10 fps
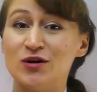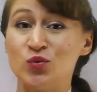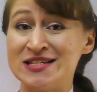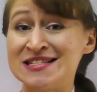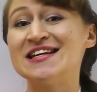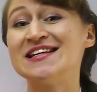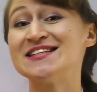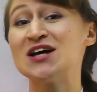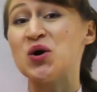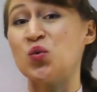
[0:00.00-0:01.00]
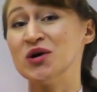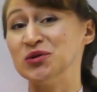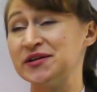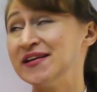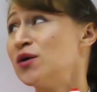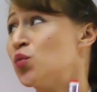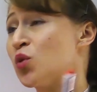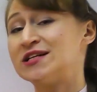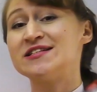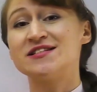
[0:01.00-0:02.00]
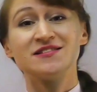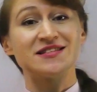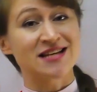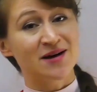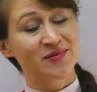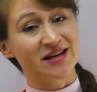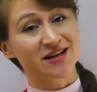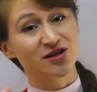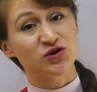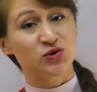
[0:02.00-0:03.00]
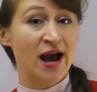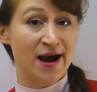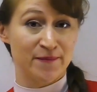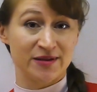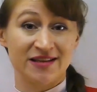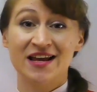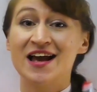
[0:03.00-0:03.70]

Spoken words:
we say it when we really want something to happen.